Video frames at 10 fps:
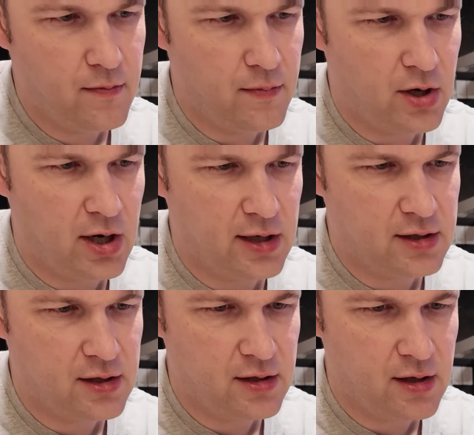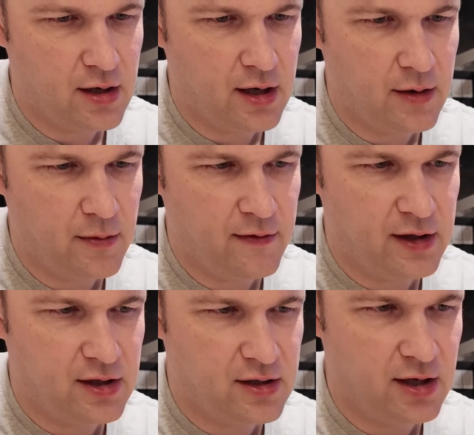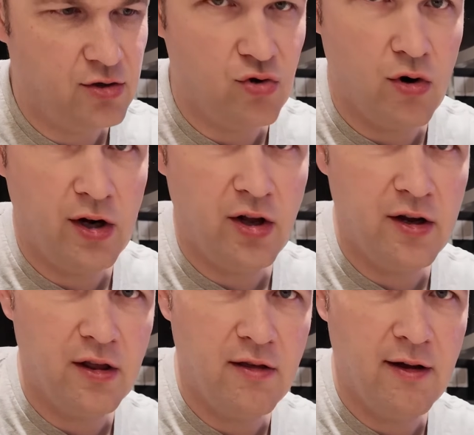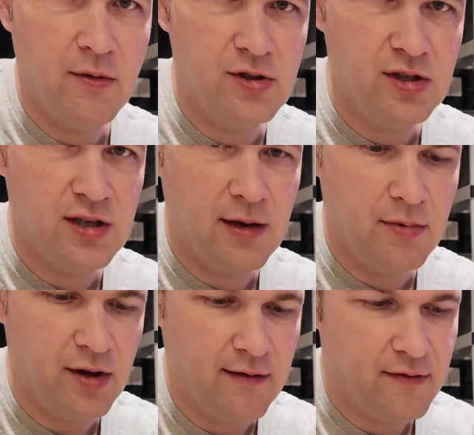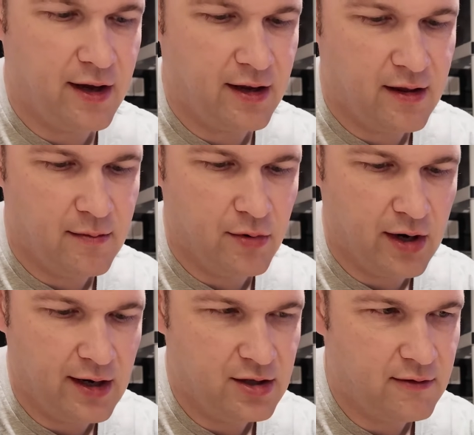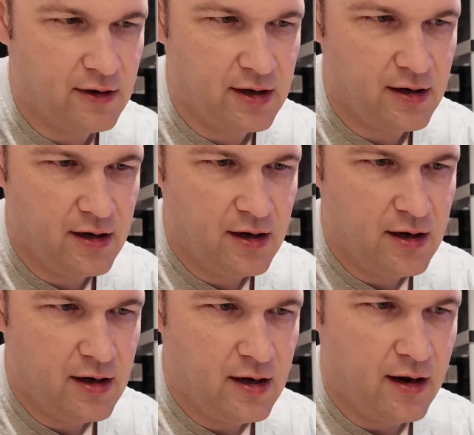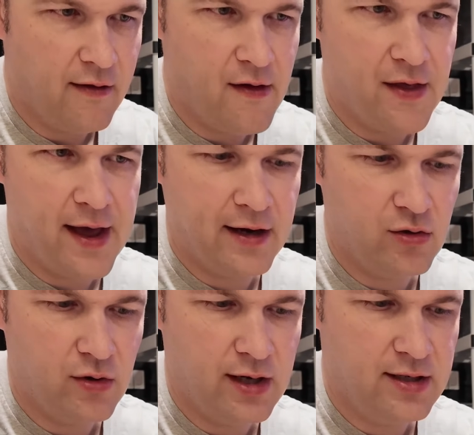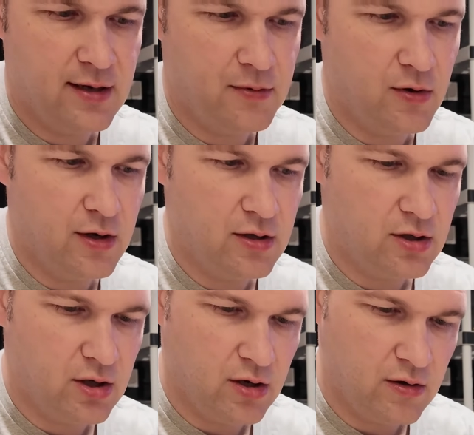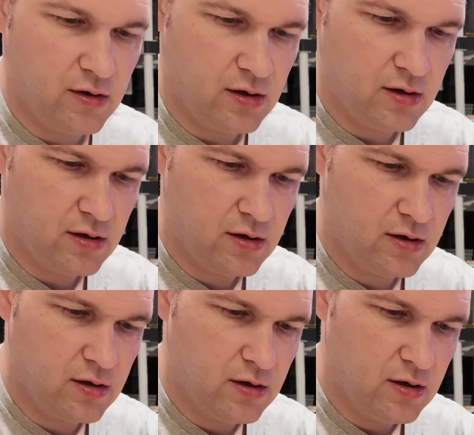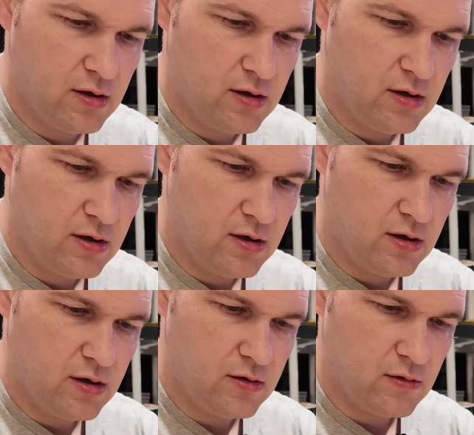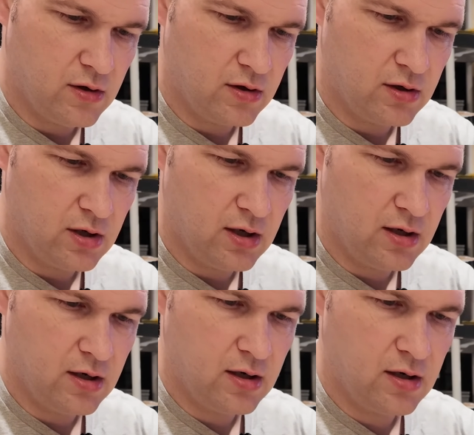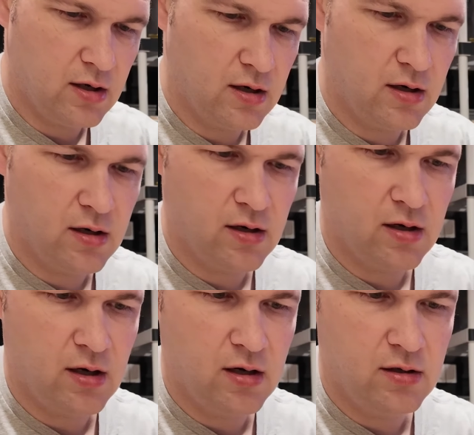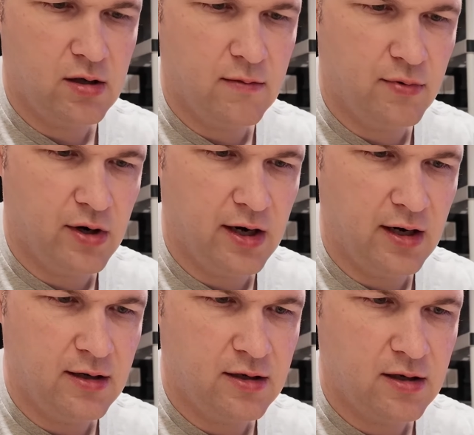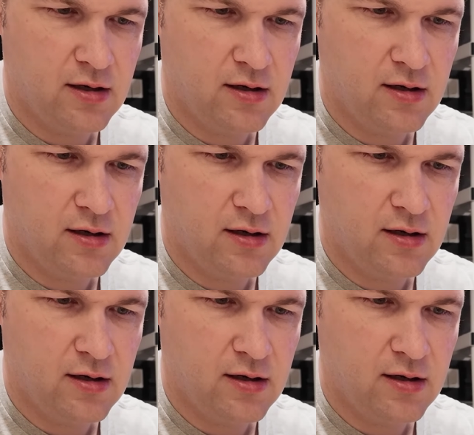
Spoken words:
boxed. All right, we've got this like droid looking thing, which is I believe like the brains of it, and then the actual heads up unit. So here's what it looks like. Here's the brains.